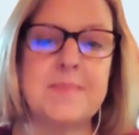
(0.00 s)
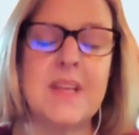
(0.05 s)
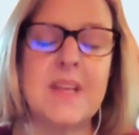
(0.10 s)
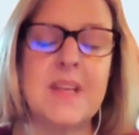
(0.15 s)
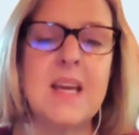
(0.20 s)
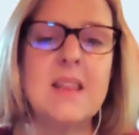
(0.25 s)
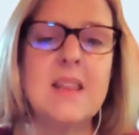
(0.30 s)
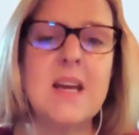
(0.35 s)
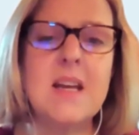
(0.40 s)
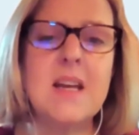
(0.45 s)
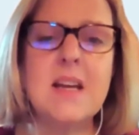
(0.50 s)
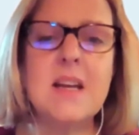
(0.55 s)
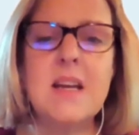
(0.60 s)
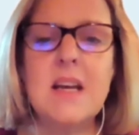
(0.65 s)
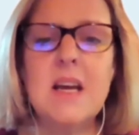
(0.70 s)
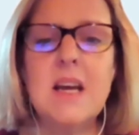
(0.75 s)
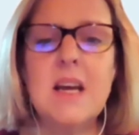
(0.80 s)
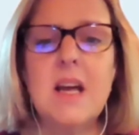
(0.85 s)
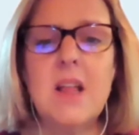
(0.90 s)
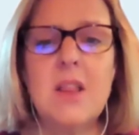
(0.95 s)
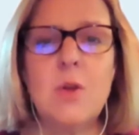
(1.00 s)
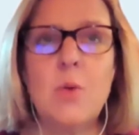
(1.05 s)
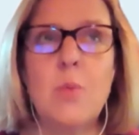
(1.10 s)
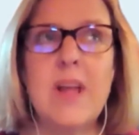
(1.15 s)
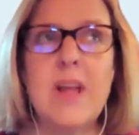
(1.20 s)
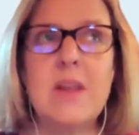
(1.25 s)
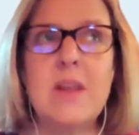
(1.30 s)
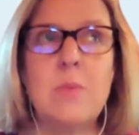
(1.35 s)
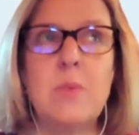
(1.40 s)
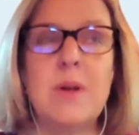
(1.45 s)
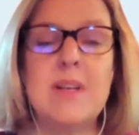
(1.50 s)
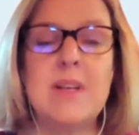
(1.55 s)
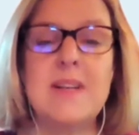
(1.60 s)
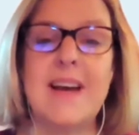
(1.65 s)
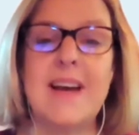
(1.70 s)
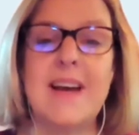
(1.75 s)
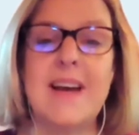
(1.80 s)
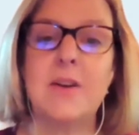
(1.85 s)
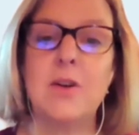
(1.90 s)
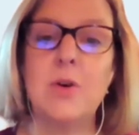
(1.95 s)
And then the way that we
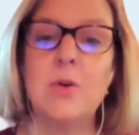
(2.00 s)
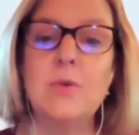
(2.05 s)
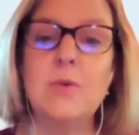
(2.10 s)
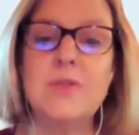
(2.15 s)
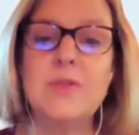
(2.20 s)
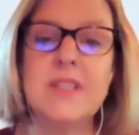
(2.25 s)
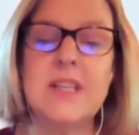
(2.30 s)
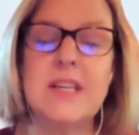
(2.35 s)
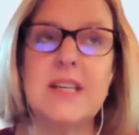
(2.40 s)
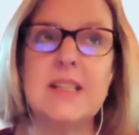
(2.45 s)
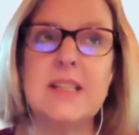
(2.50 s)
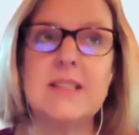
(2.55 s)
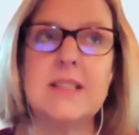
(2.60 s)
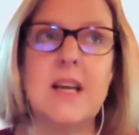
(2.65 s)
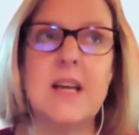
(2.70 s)
diagnose it